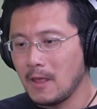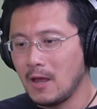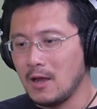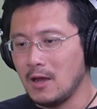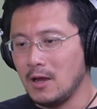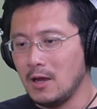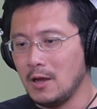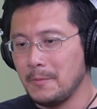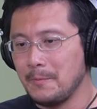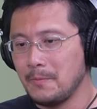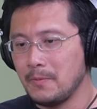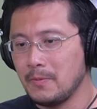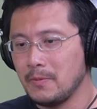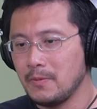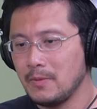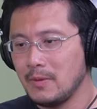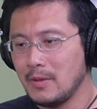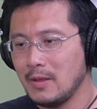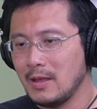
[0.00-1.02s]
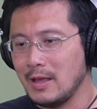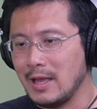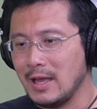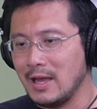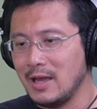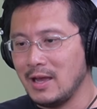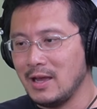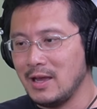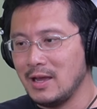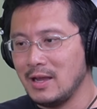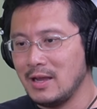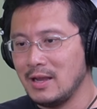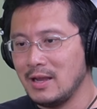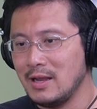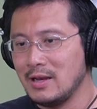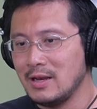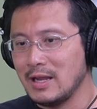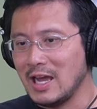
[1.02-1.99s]
um,
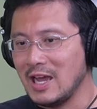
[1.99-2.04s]
and